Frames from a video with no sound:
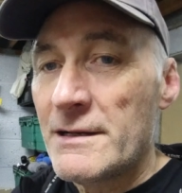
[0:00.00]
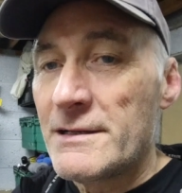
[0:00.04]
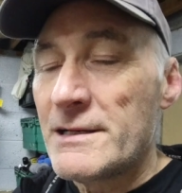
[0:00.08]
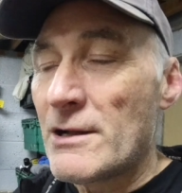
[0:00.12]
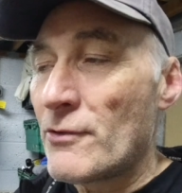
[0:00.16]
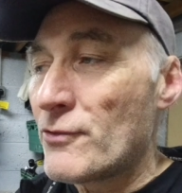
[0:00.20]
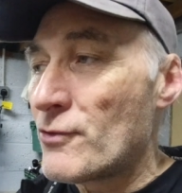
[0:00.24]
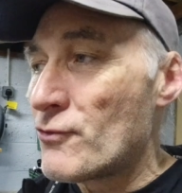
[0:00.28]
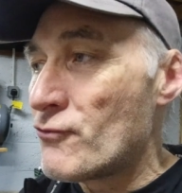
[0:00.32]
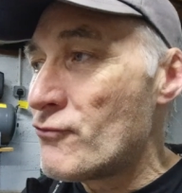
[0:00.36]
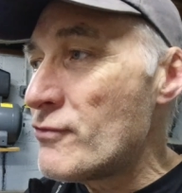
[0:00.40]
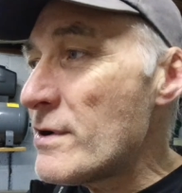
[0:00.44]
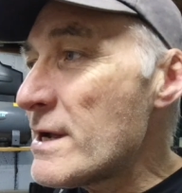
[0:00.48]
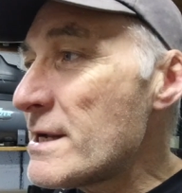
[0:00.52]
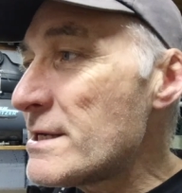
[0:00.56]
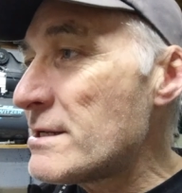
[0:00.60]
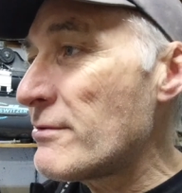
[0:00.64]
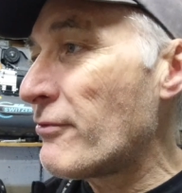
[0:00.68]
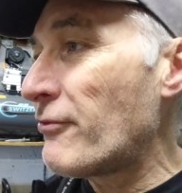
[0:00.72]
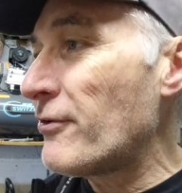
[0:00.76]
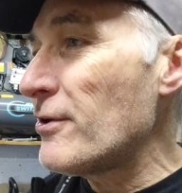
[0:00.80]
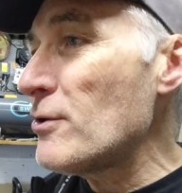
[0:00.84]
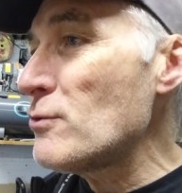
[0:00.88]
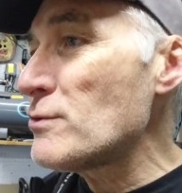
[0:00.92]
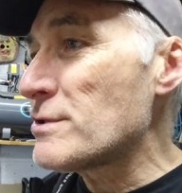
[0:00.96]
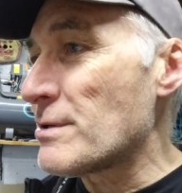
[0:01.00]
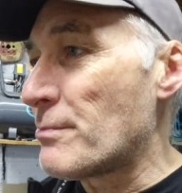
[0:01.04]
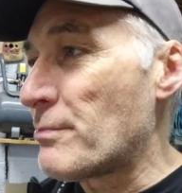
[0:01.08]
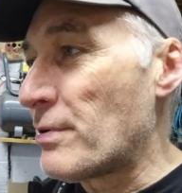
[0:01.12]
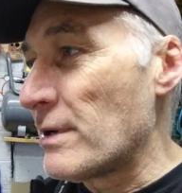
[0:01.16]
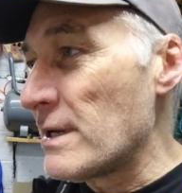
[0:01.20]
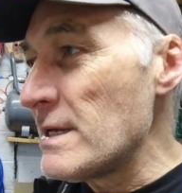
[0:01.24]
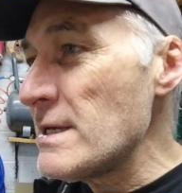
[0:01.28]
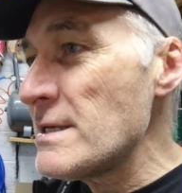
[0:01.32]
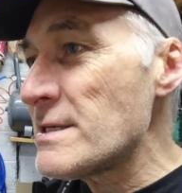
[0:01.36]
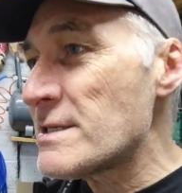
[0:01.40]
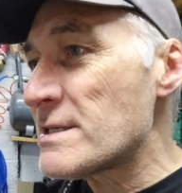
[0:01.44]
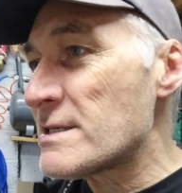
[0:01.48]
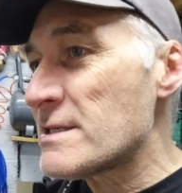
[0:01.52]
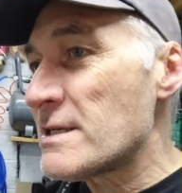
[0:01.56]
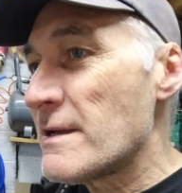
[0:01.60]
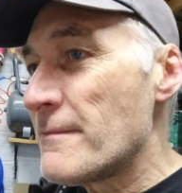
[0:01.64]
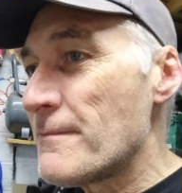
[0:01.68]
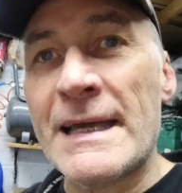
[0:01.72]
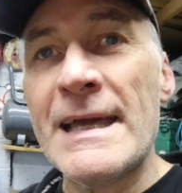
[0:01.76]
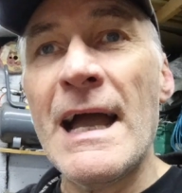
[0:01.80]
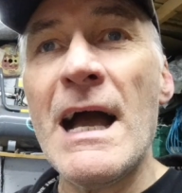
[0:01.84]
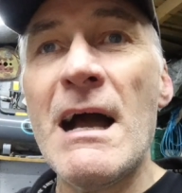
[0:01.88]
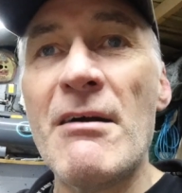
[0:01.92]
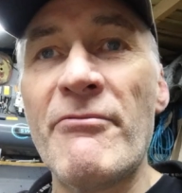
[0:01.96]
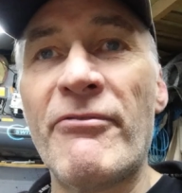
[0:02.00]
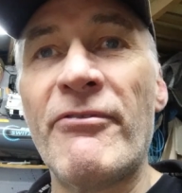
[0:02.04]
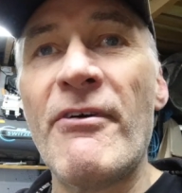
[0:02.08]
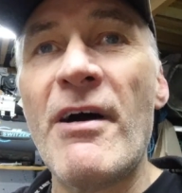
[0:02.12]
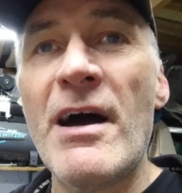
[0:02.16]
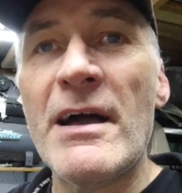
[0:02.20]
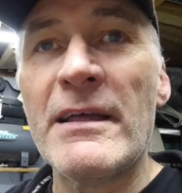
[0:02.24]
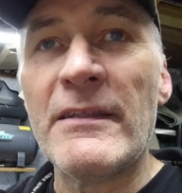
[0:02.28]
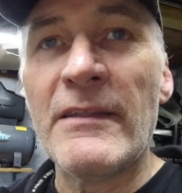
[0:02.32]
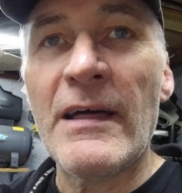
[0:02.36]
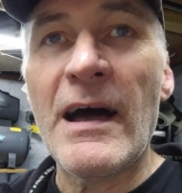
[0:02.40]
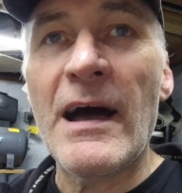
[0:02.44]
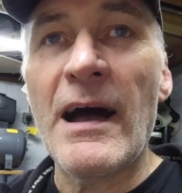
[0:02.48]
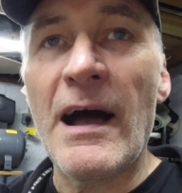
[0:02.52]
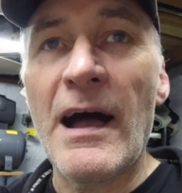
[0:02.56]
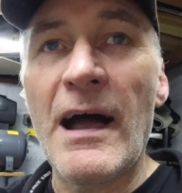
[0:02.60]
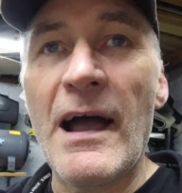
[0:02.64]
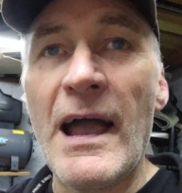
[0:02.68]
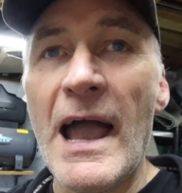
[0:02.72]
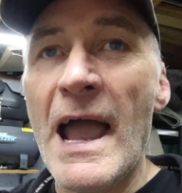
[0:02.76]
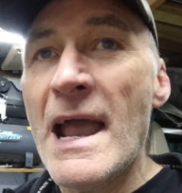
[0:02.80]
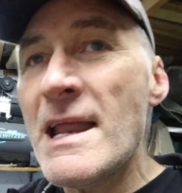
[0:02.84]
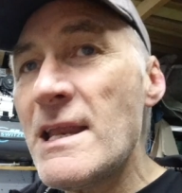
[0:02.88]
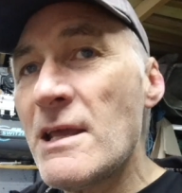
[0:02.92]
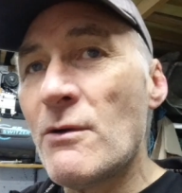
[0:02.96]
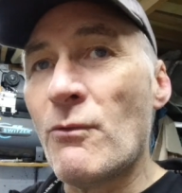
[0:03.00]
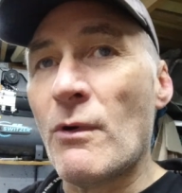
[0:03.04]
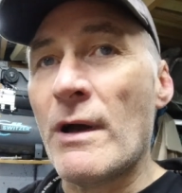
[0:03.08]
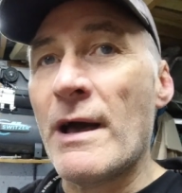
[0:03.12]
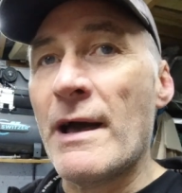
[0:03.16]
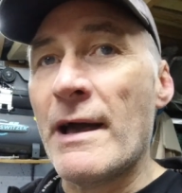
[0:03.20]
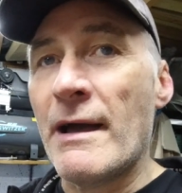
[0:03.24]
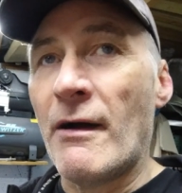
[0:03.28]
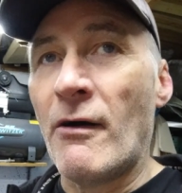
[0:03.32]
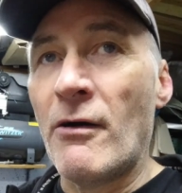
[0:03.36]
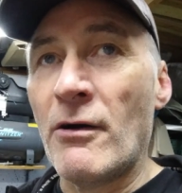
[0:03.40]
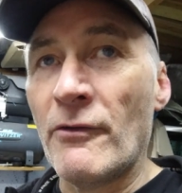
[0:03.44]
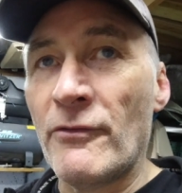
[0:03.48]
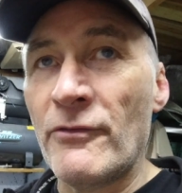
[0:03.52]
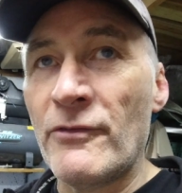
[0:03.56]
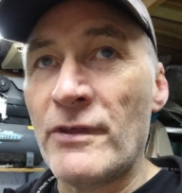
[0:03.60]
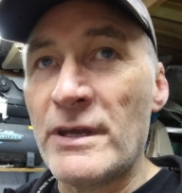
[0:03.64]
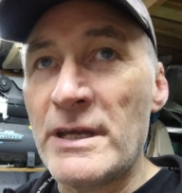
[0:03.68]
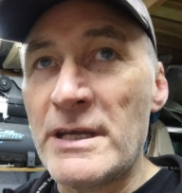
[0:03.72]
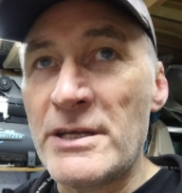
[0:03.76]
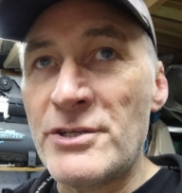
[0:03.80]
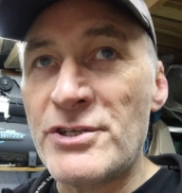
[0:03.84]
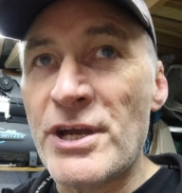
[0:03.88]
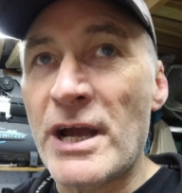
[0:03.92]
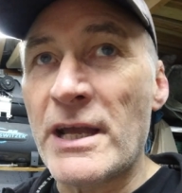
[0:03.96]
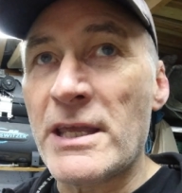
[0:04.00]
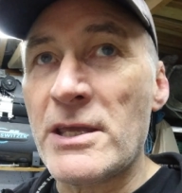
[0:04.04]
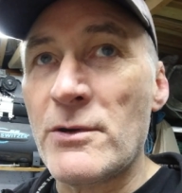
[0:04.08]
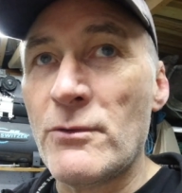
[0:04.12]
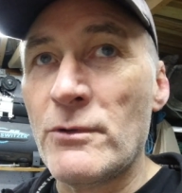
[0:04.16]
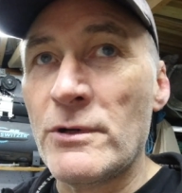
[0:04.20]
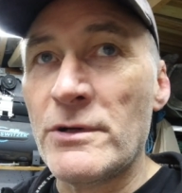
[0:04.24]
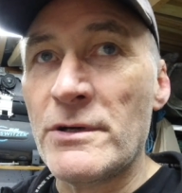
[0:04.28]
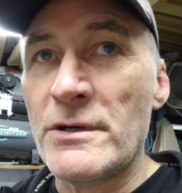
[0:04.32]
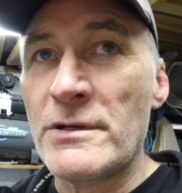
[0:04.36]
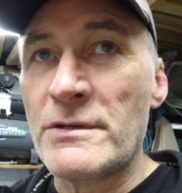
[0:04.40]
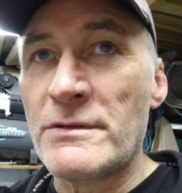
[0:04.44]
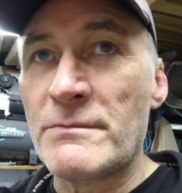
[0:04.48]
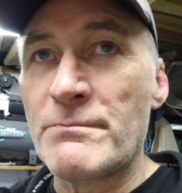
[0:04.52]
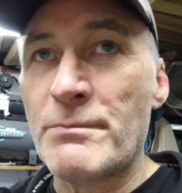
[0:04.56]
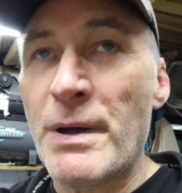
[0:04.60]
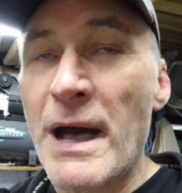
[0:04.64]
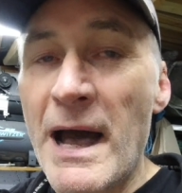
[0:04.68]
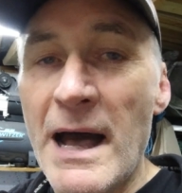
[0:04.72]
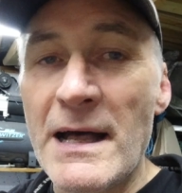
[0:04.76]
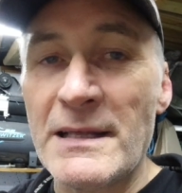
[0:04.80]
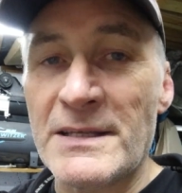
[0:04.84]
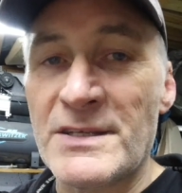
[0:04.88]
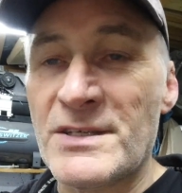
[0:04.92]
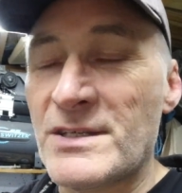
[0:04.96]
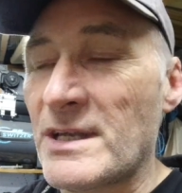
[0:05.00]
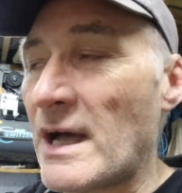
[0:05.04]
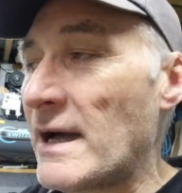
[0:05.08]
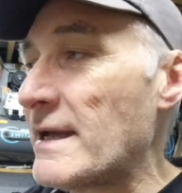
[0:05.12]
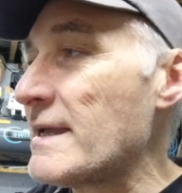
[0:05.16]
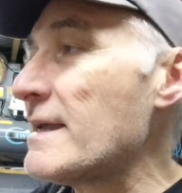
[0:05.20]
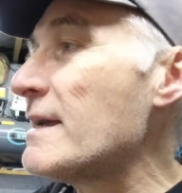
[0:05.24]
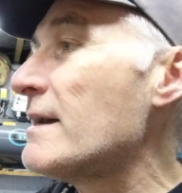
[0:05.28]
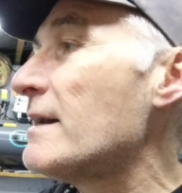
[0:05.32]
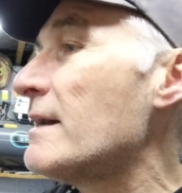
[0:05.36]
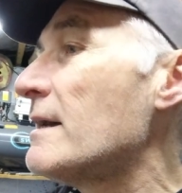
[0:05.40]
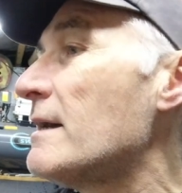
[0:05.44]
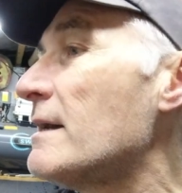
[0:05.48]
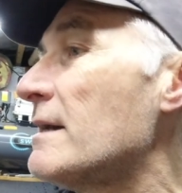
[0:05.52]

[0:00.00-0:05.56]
Now the rear diffuser piece, I can't find that anywhere on the Jaguar parts site,